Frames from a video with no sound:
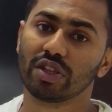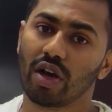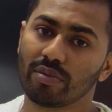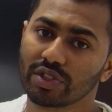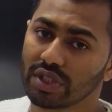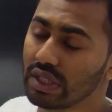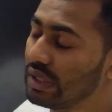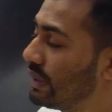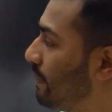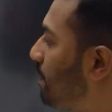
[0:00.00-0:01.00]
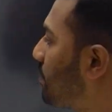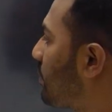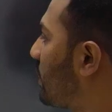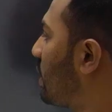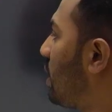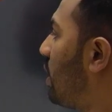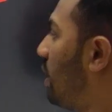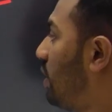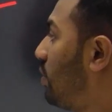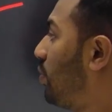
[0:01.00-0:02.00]
Thompson,
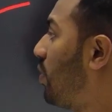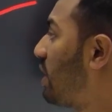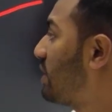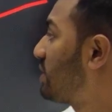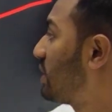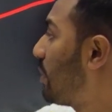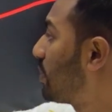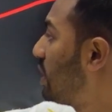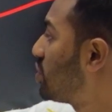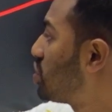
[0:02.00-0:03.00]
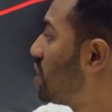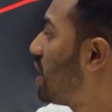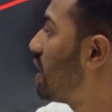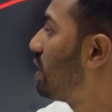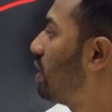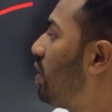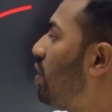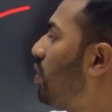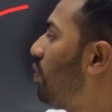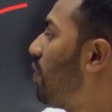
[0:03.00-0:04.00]
and what is subculture,
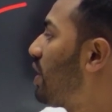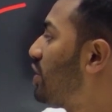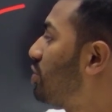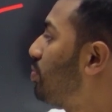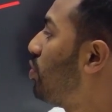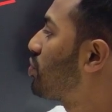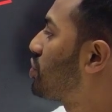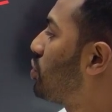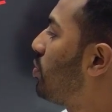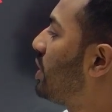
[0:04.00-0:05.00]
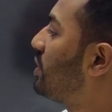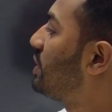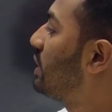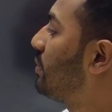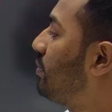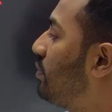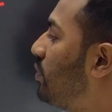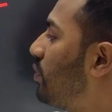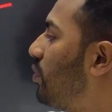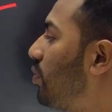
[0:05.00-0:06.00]
what is post-humanism,
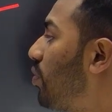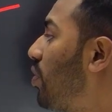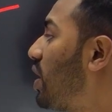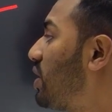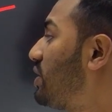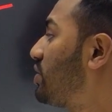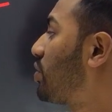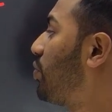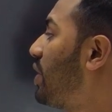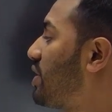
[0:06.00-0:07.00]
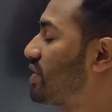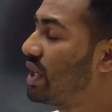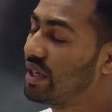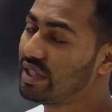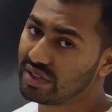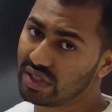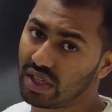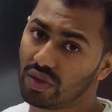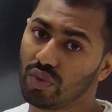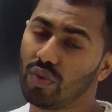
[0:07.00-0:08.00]
what is queer studies,
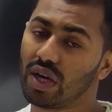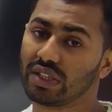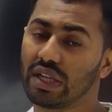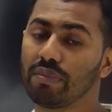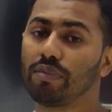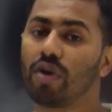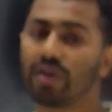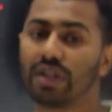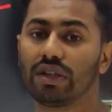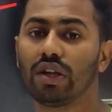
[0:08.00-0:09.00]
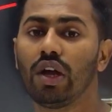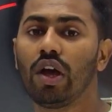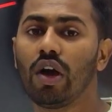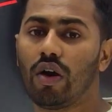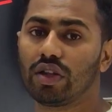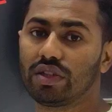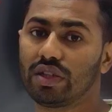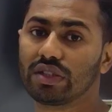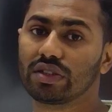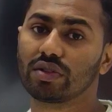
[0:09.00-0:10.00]
and who are the important
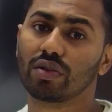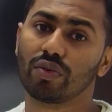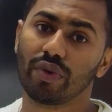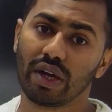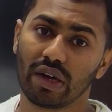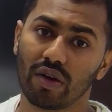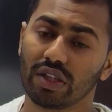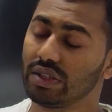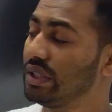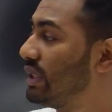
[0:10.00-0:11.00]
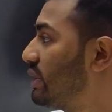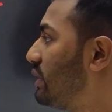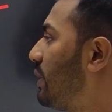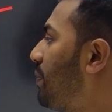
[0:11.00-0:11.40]
authors, queer authors,